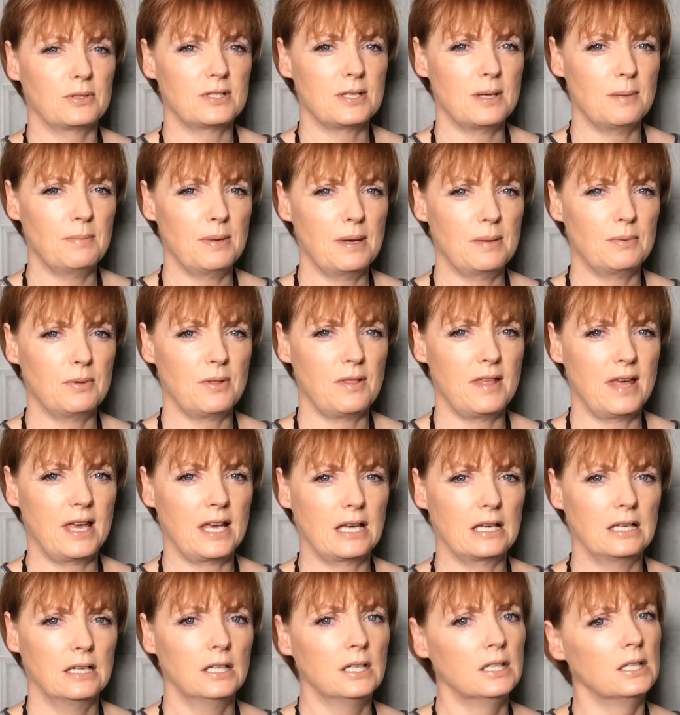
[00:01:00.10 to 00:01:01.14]
Some people
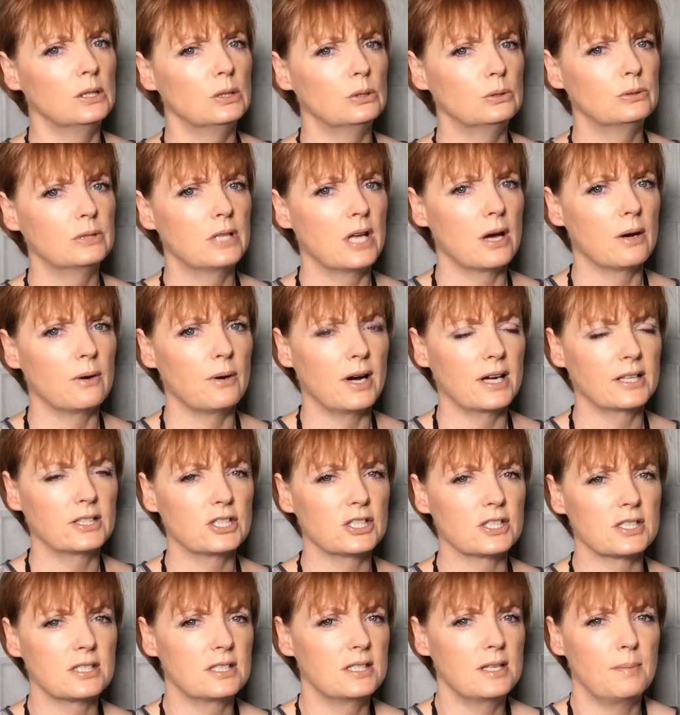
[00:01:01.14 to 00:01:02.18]
think, oh no, I
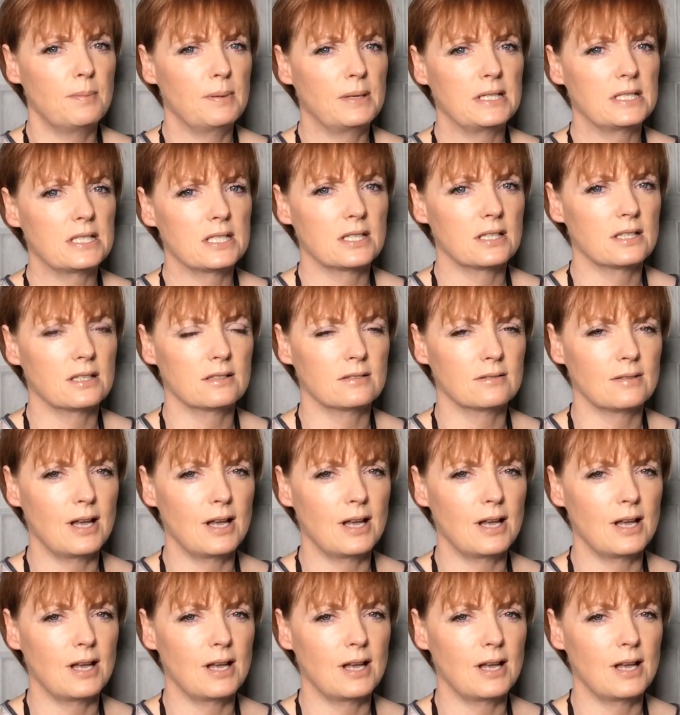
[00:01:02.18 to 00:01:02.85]
just nip into